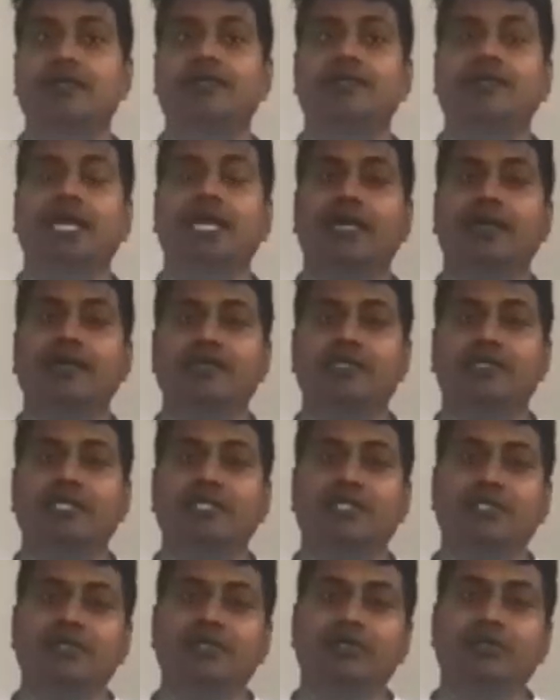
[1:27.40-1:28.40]
We have a
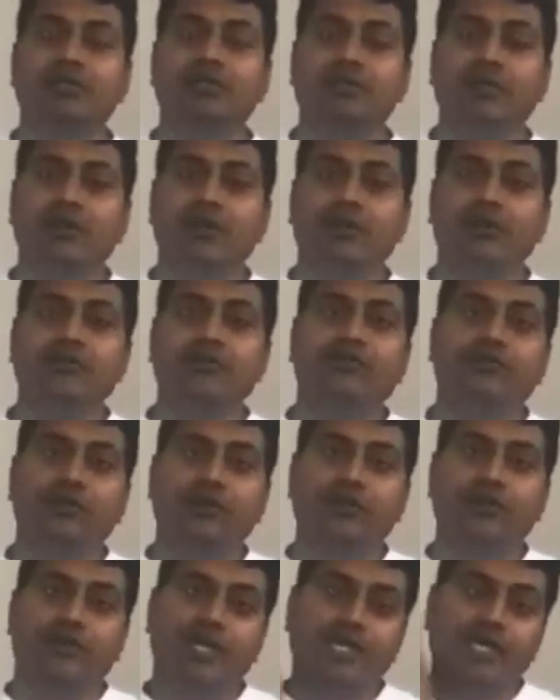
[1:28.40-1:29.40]
session tomorrow
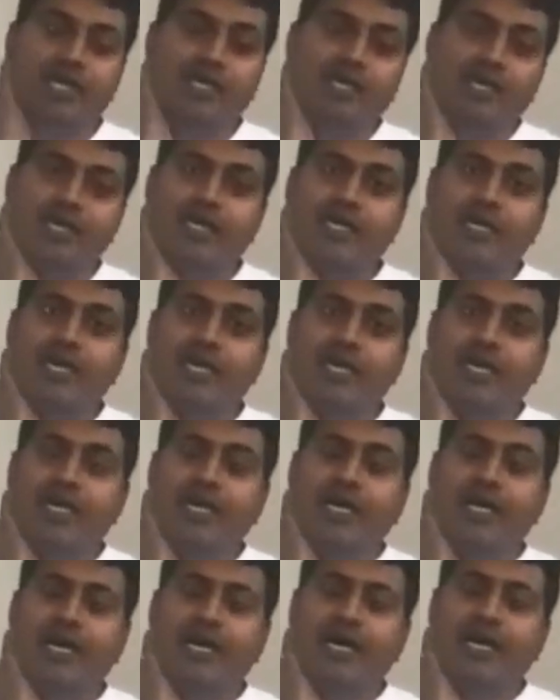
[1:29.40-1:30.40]
for
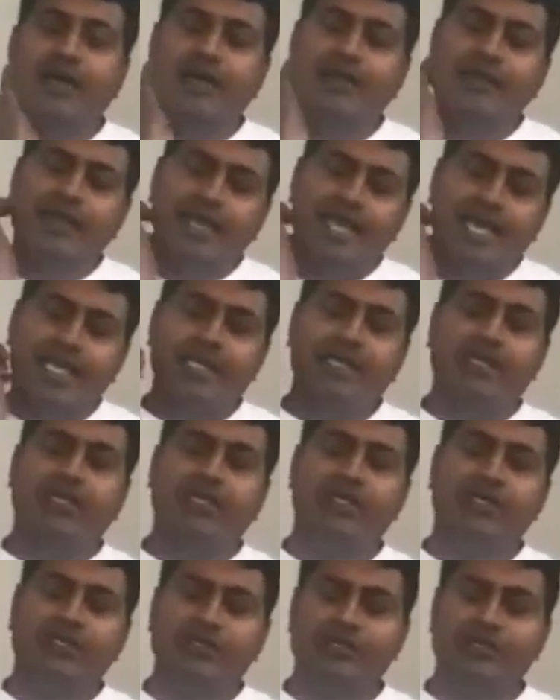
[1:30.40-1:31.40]
neck,
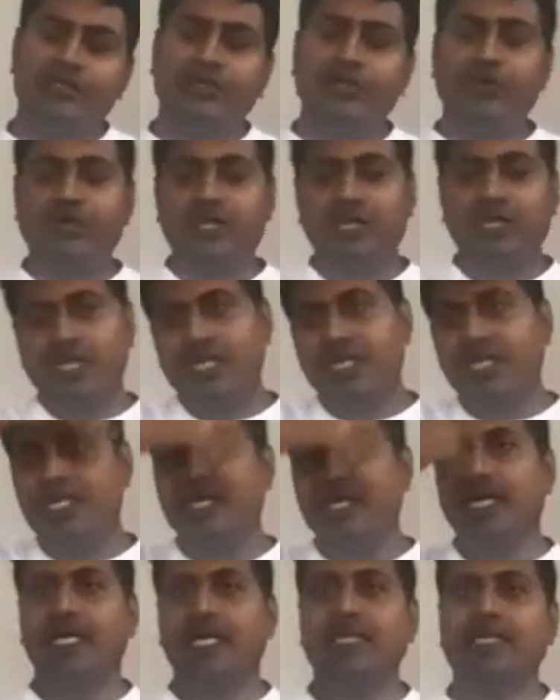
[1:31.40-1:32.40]
shoulder, and
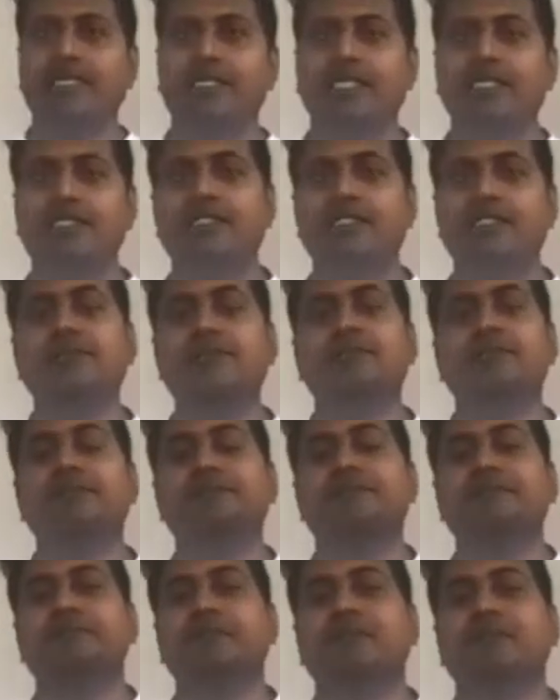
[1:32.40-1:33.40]
head region.
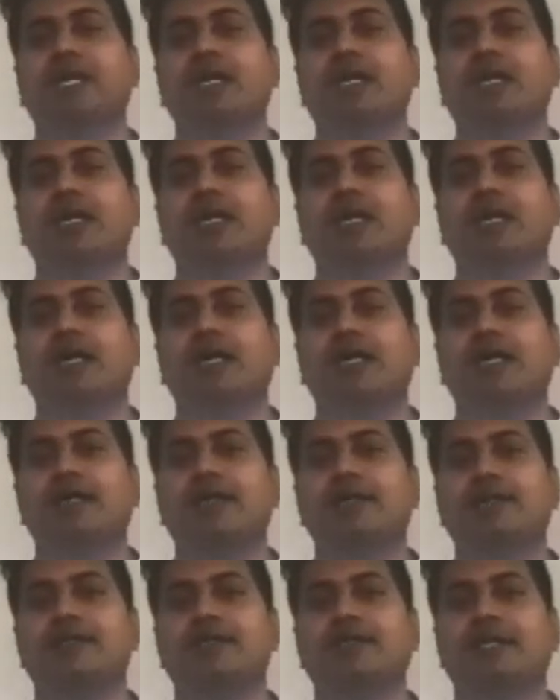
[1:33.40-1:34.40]

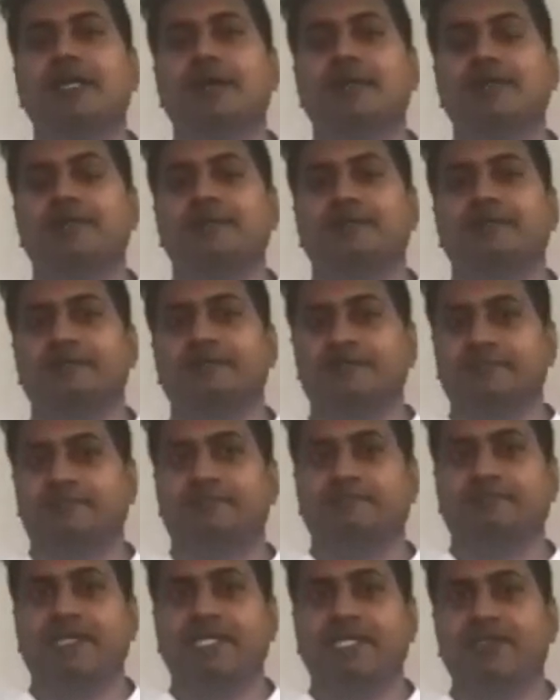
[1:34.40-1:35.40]
So yeah,
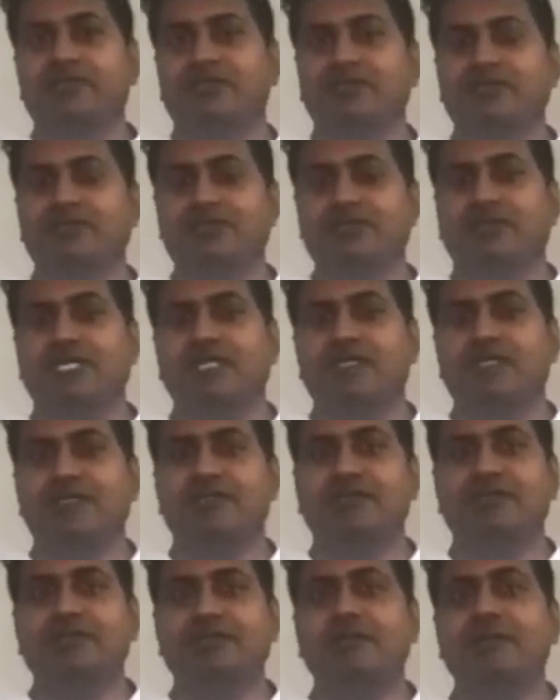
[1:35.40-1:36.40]
please do join
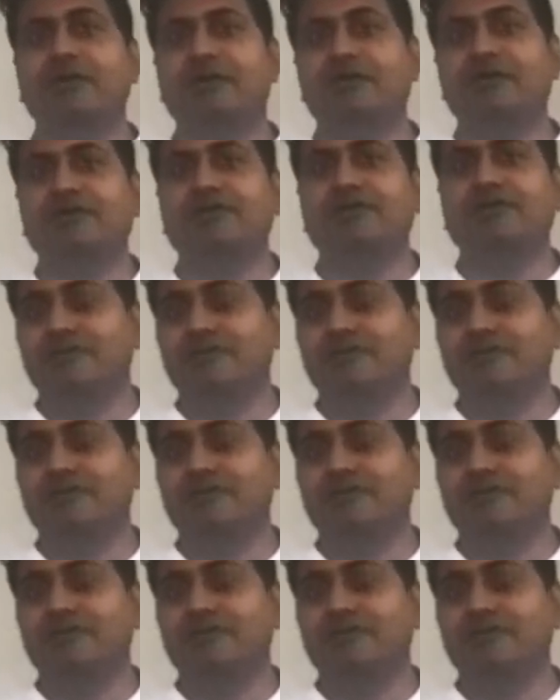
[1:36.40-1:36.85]
us tomorrow